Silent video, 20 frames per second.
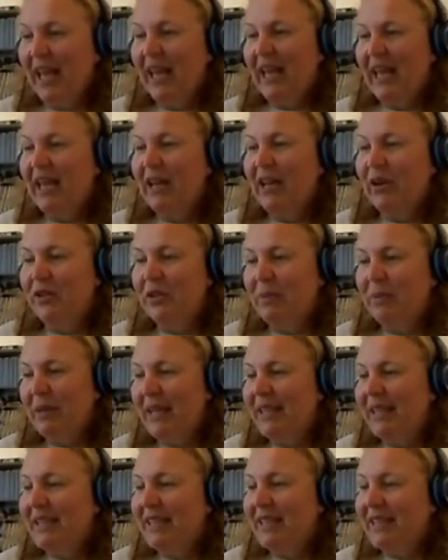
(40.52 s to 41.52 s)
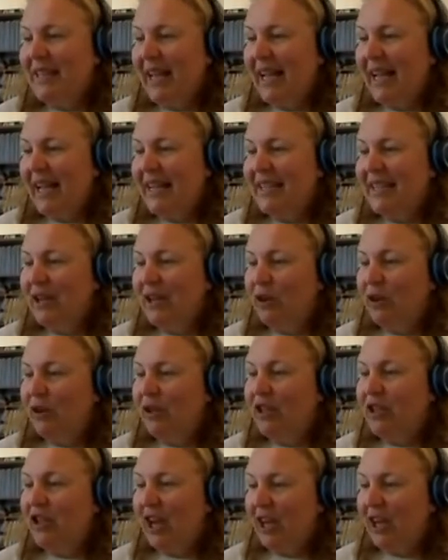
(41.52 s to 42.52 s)
He holds a BS in science and early
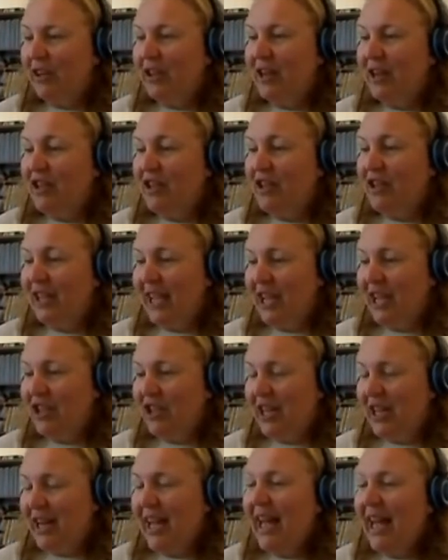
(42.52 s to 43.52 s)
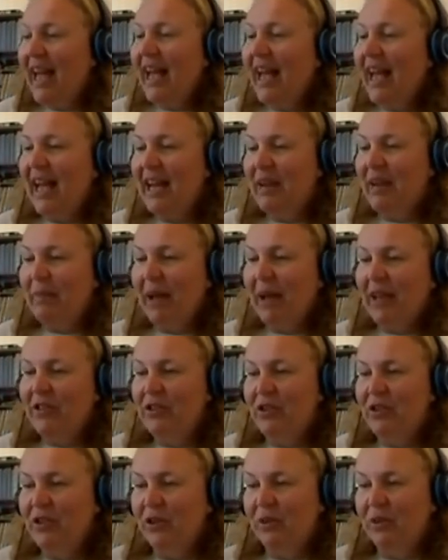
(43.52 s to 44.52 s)
childhood education and a
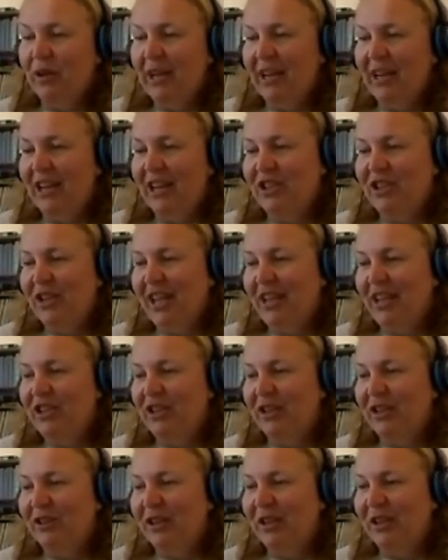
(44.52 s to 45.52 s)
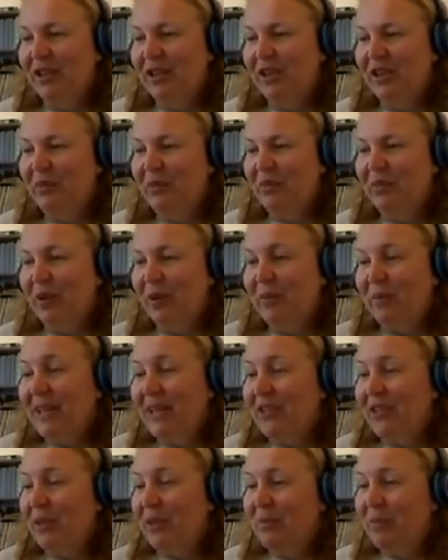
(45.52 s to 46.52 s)
master's degree in educational leadership from
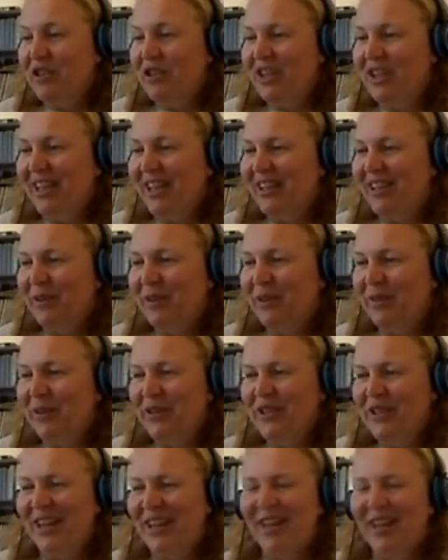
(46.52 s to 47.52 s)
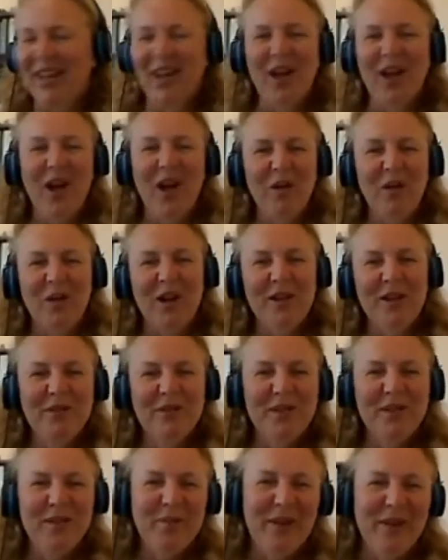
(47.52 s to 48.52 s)
Eastern Michigan University. Welcome to
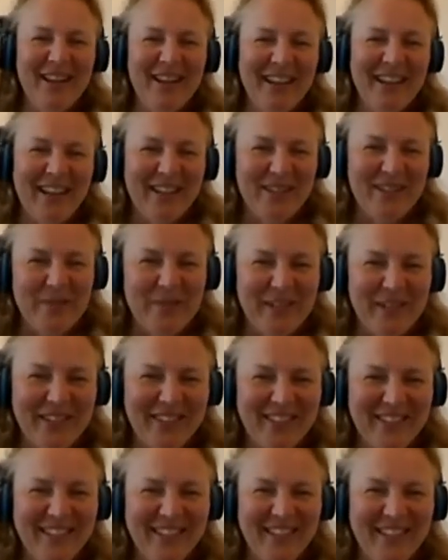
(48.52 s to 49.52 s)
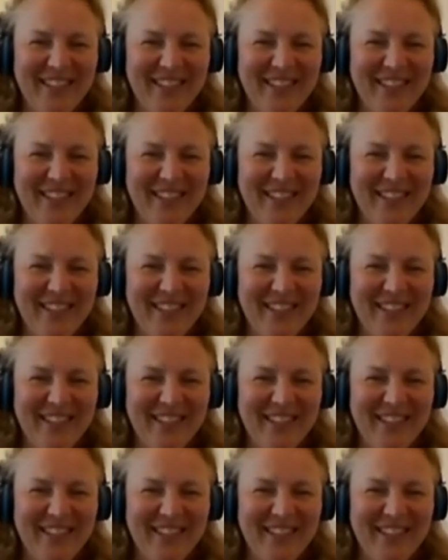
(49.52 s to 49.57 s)
the podcast, Bill.